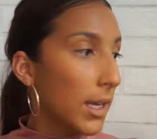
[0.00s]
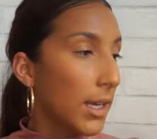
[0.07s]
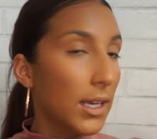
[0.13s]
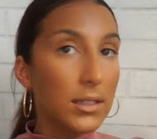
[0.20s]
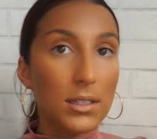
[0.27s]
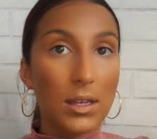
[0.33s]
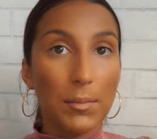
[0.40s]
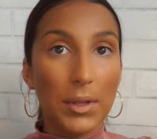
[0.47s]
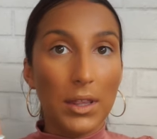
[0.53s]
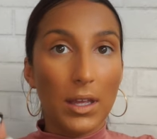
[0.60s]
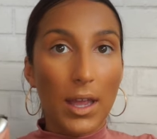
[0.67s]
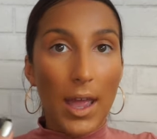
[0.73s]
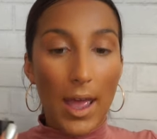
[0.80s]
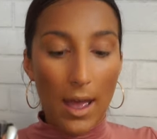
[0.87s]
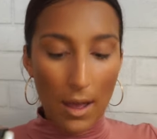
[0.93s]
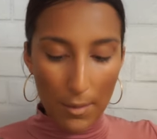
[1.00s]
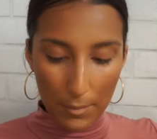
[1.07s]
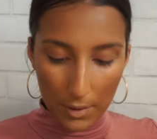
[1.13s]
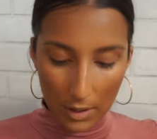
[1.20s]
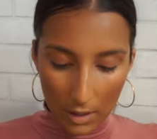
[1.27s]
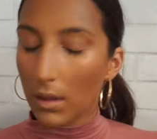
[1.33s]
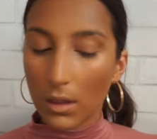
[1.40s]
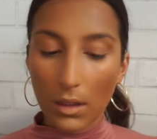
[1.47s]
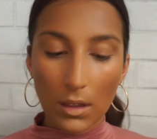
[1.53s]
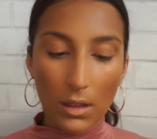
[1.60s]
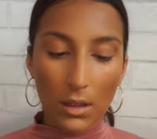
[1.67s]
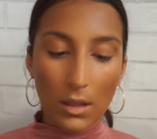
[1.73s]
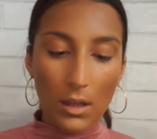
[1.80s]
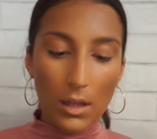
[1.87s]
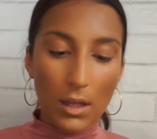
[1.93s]
Get some in the cap.
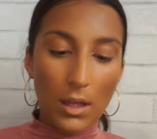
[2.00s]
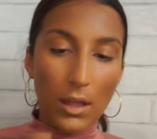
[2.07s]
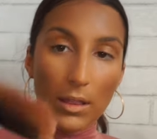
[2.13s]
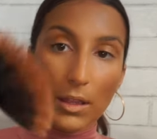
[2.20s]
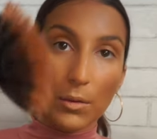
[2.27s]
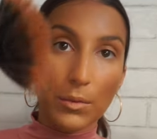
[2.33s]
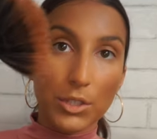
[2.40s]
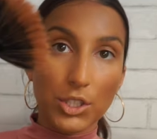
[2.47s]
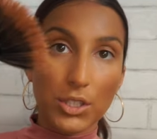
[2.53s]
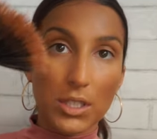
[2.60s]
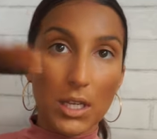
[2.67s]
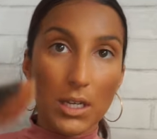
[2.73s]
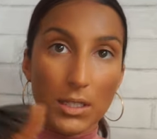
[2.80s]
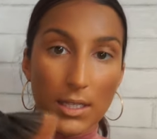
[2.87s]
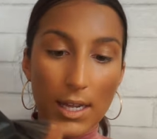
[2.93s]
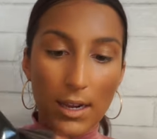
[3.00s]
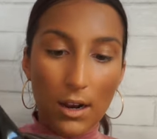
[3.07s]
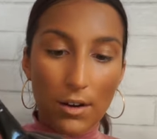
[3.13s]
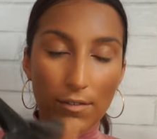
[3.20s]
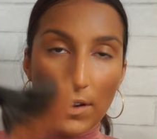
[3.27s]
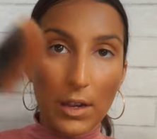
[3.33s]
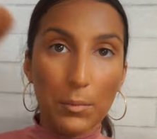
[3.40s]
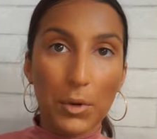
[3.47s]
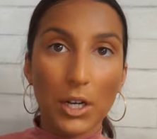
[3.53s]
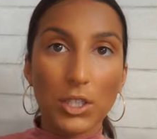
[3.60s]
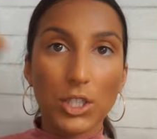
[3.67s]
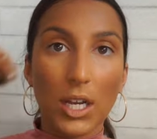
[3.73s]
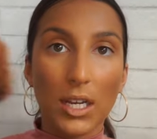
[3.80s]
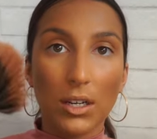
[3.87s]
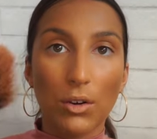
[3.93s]
And we're just going to take our fan
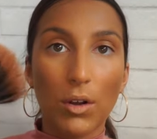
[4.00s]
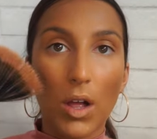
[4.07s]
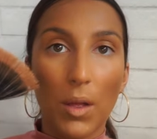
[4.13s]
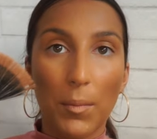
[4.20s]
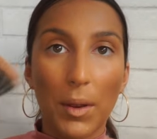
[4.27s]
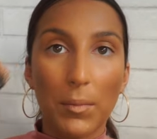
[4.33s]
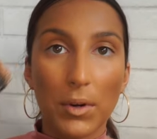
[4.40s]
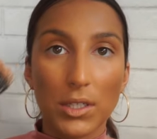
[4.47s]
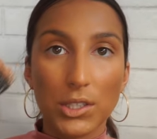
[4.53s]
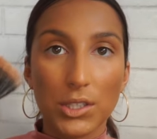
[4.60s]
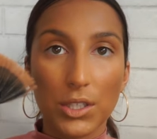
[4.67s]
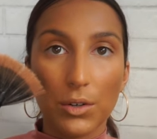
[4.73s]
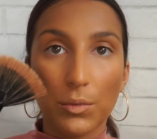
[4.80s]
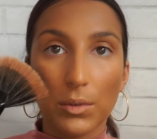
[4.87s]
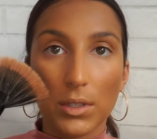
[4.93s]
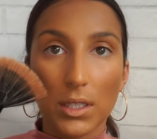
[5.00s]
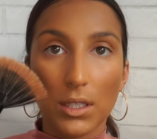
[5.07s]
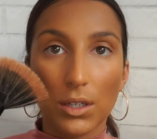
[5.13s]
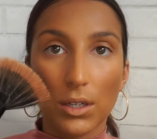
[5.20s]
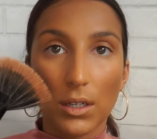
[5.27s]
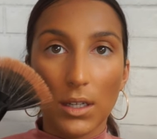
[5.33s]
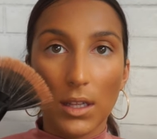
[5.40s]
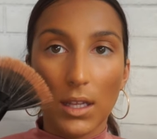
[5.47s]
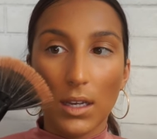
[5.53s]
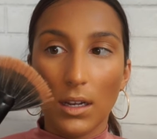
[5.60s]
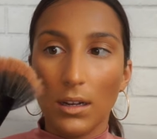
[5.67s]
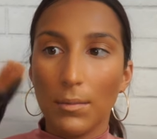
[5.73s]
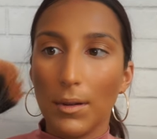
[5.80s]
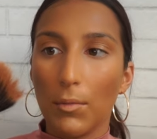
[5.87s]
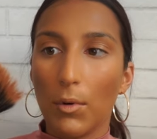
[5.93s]
brush. I know all my brushes are really dirty. They
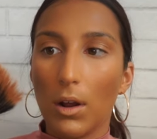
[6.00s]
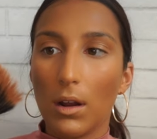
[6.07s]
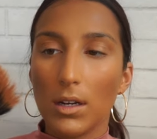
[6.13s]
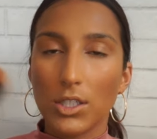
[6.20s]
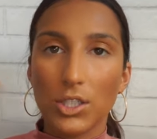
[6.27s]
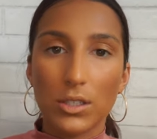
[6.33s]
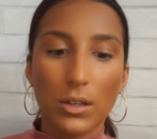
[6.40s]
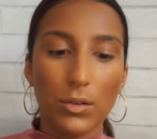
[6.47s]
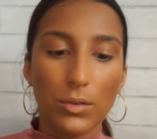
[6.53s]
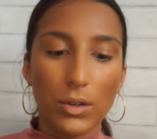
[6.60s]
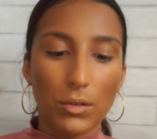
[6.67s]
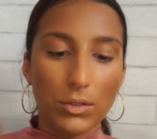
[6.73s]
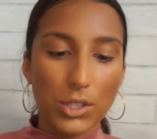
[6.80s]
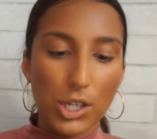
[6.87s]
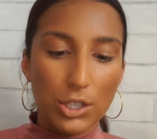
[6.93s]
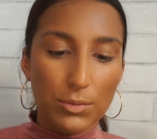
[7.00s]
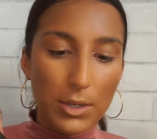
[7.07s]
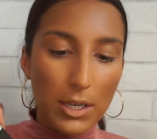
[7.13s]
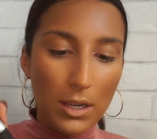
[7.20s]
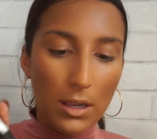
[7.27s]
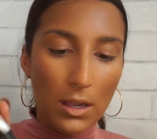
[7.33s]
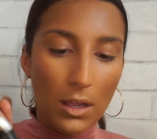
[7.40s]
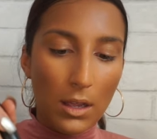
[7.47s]
need to be washed, so don't judge me.